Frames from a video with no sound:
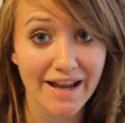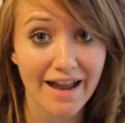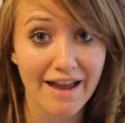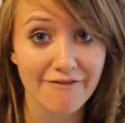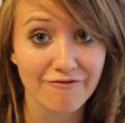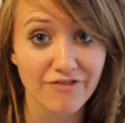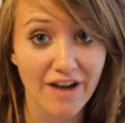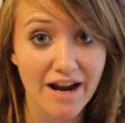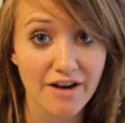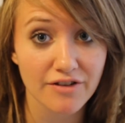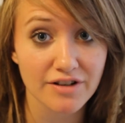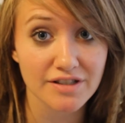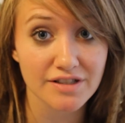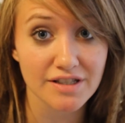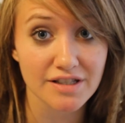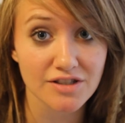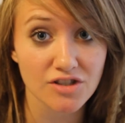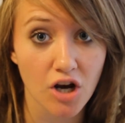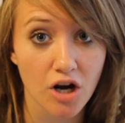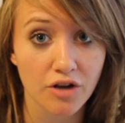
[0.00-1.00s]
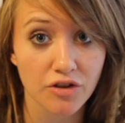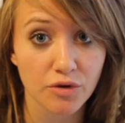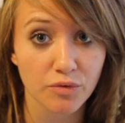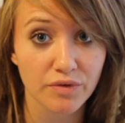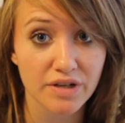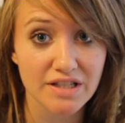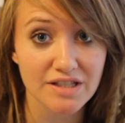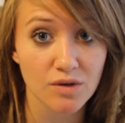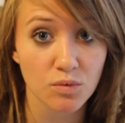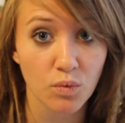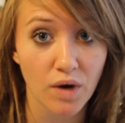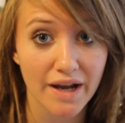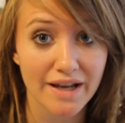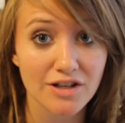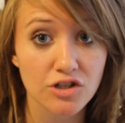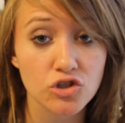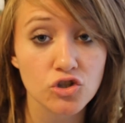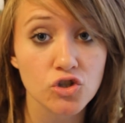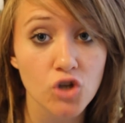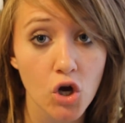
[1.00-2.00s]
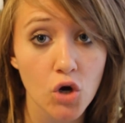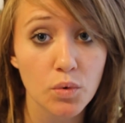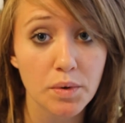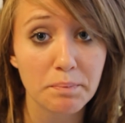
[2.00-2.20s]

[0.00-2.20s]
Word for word: and viruses are the reason why it's so